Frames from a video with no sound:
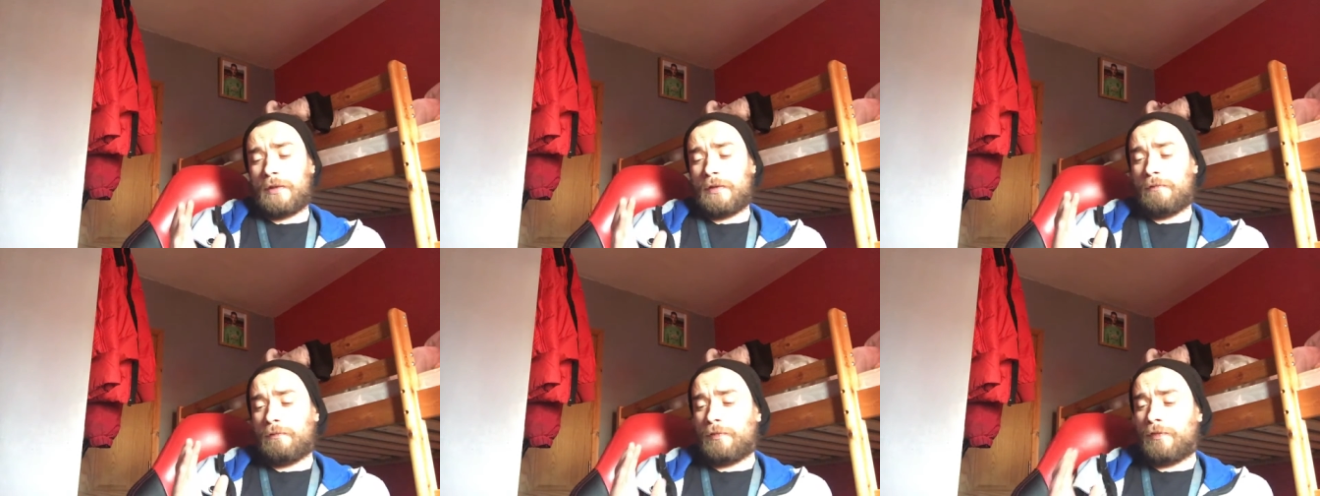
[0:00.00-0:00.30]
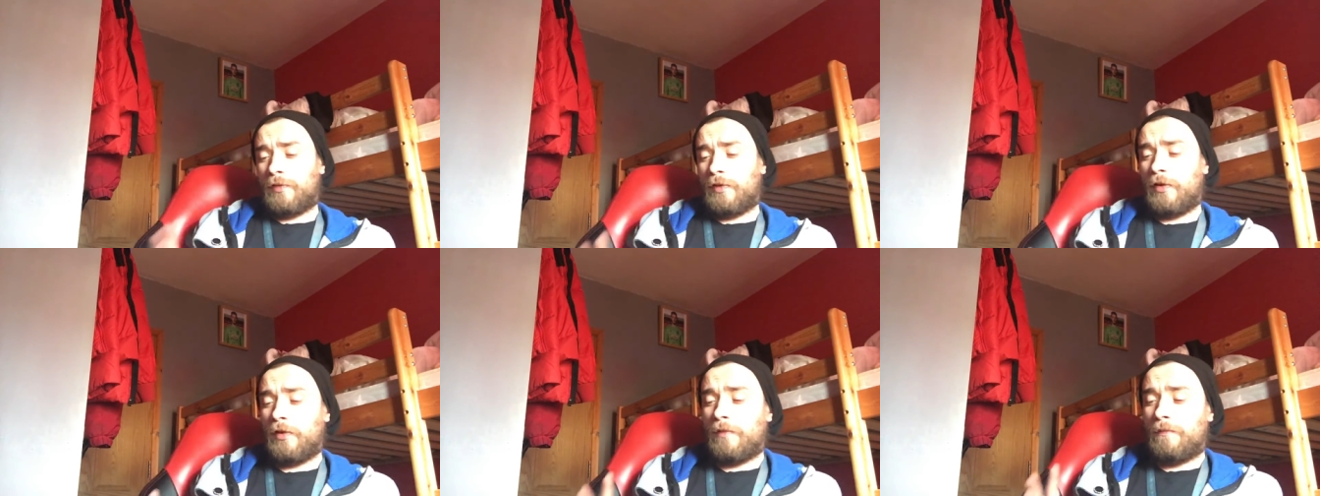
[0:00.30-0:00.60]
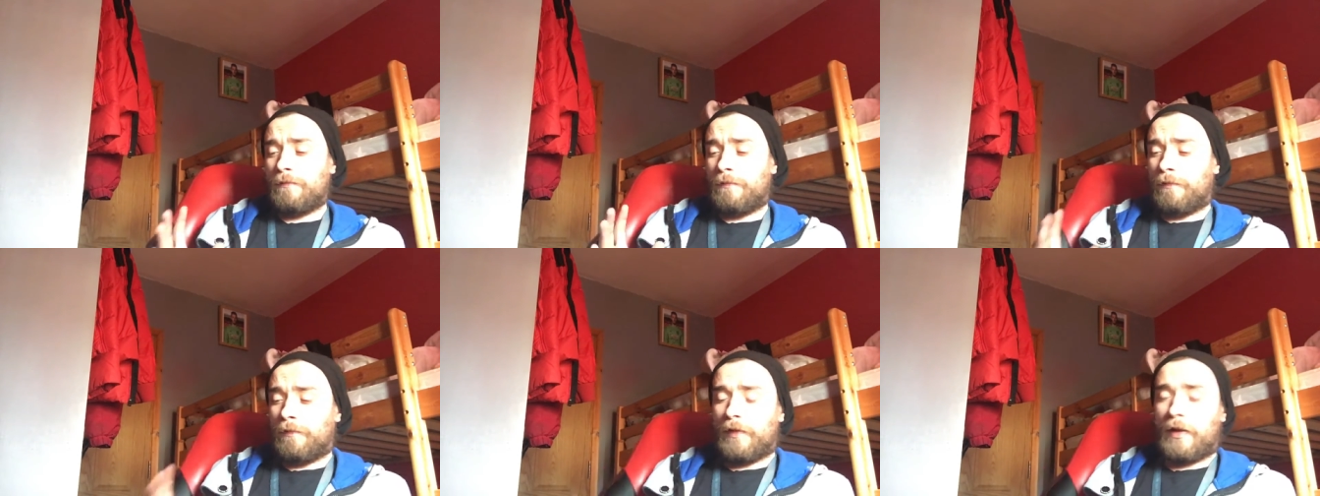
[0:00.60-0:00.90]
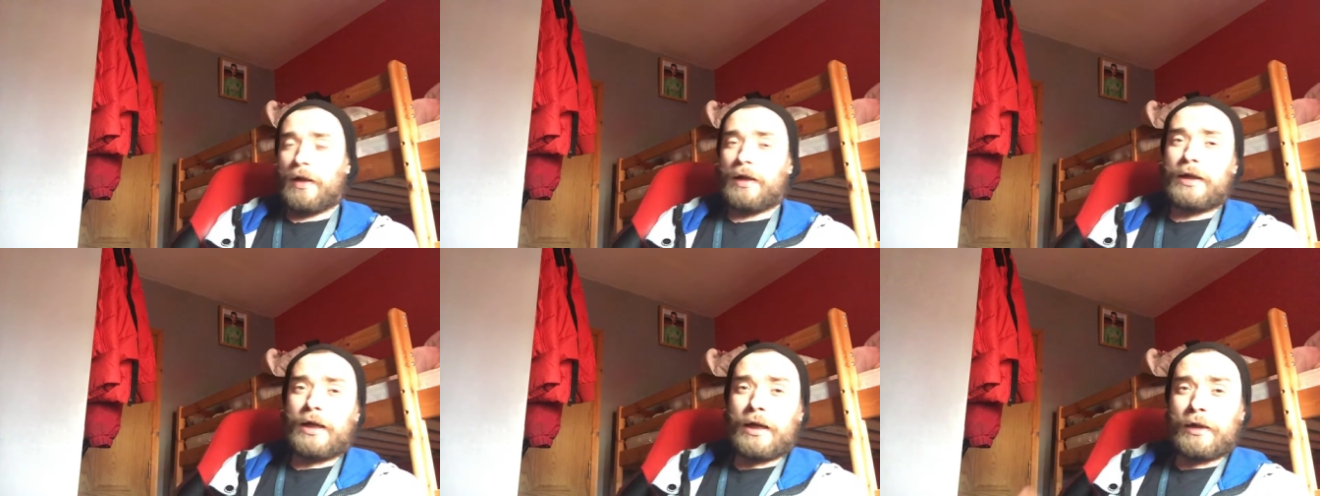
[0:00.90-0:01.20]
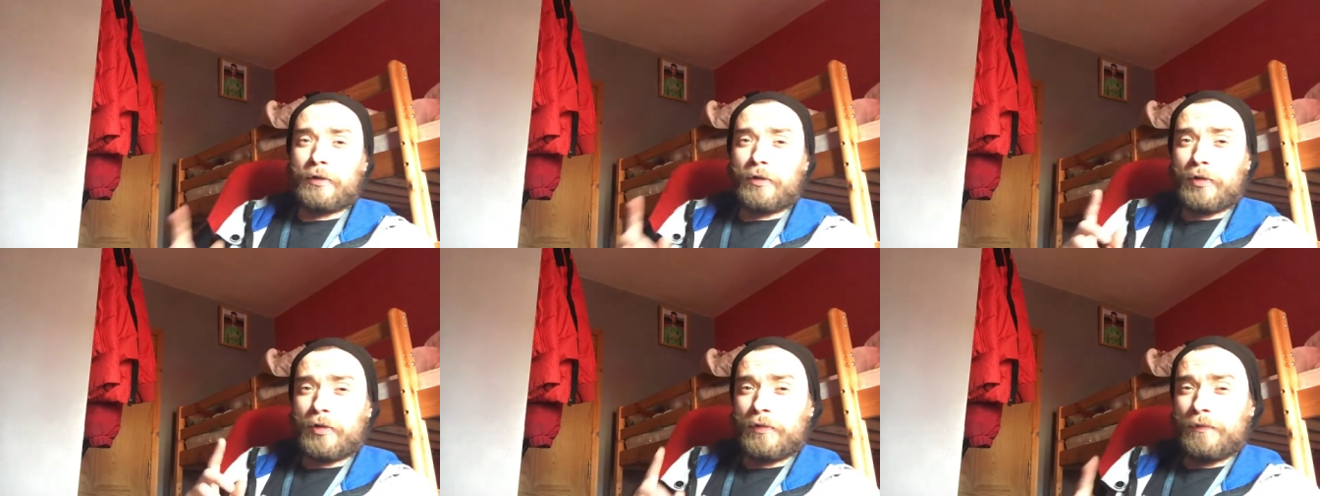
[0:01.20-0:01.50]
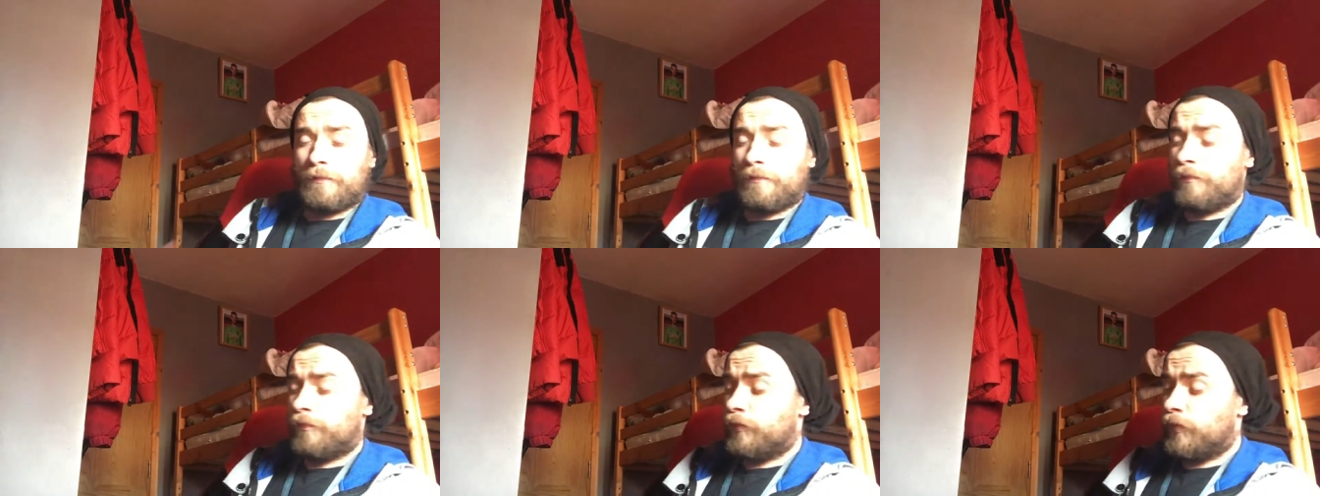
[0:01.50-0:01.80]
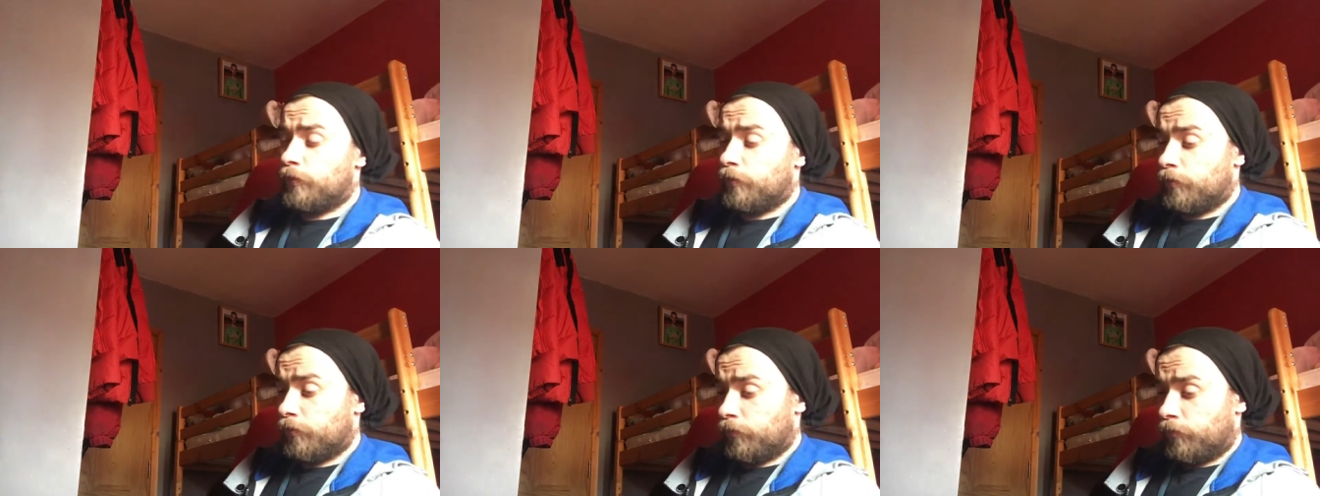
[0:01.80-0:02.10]
The return flight, I got
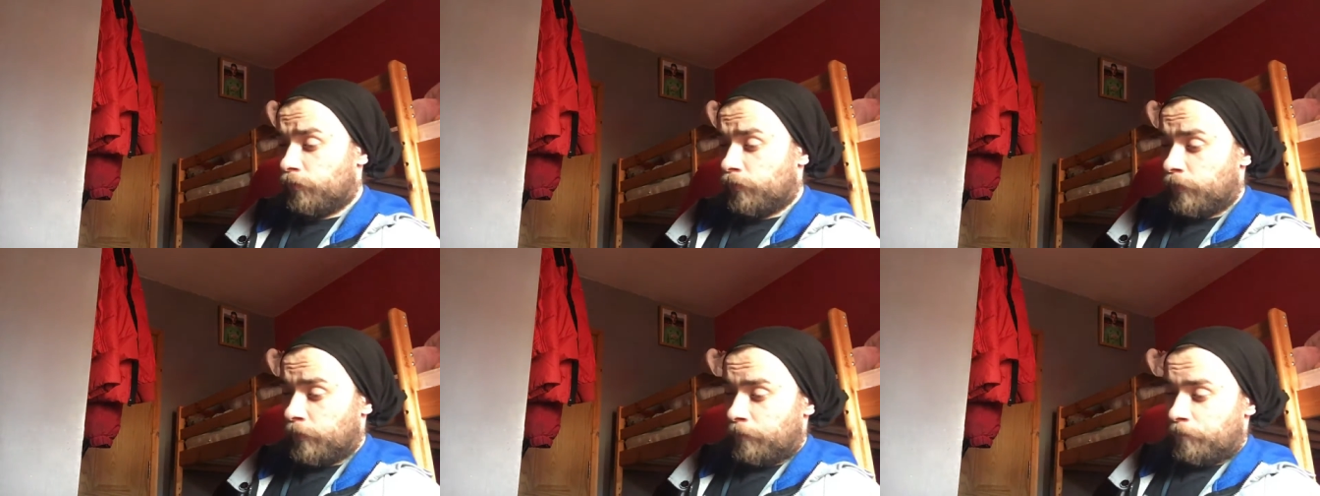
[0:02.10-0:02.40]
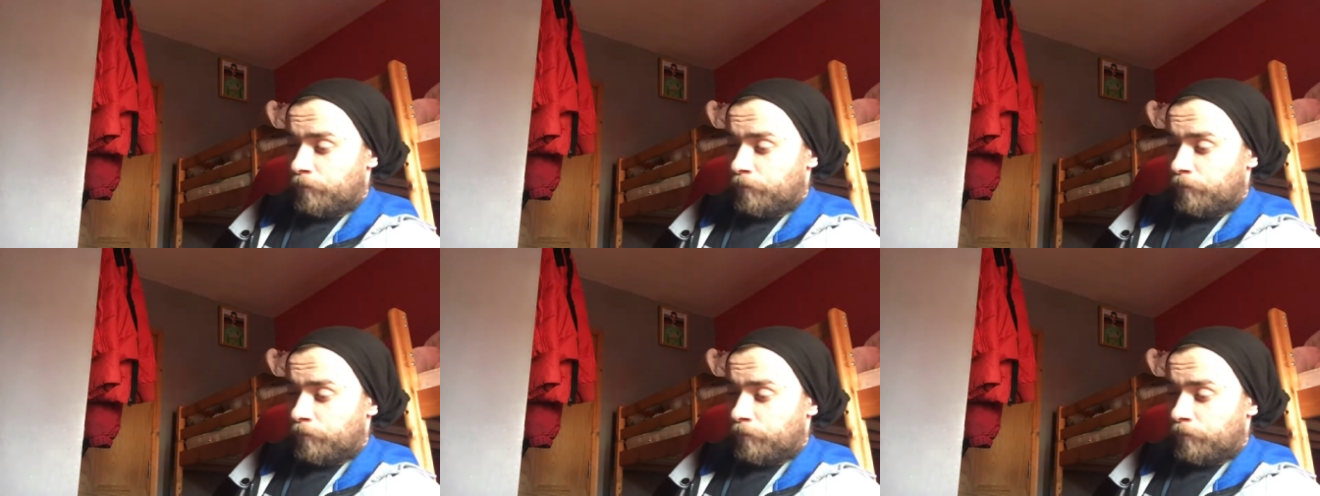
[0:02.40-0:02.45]
confused.